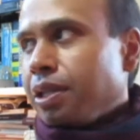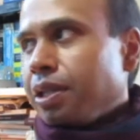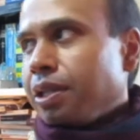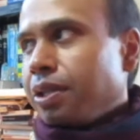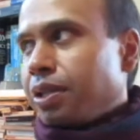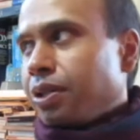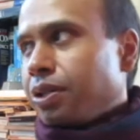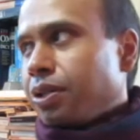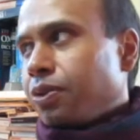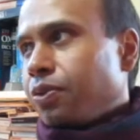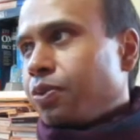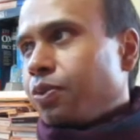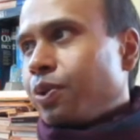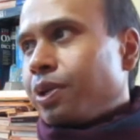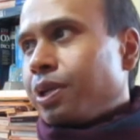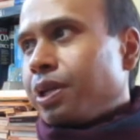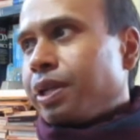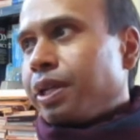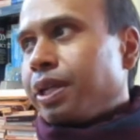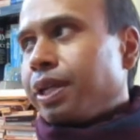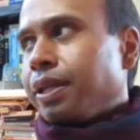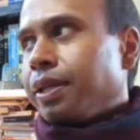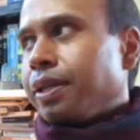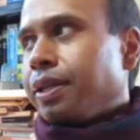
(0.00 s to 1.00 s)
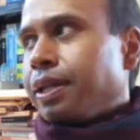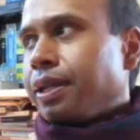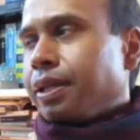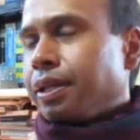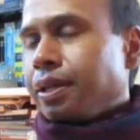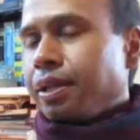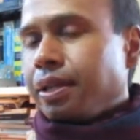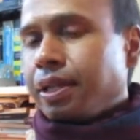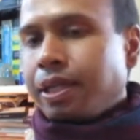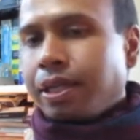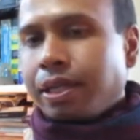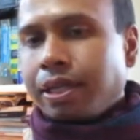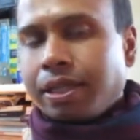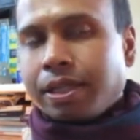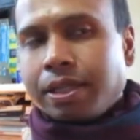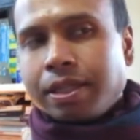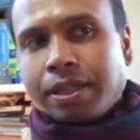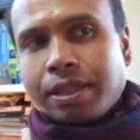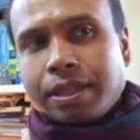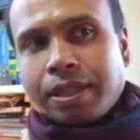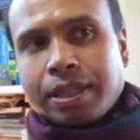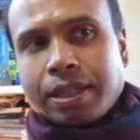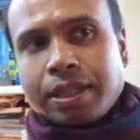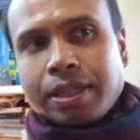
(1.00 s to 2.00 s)
you know, when I get that thing,
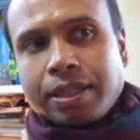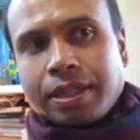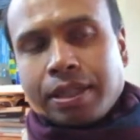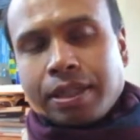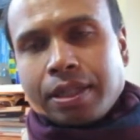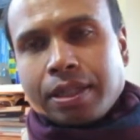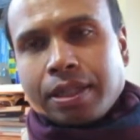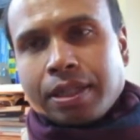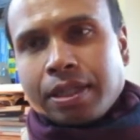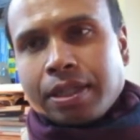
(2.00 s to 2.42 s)
then,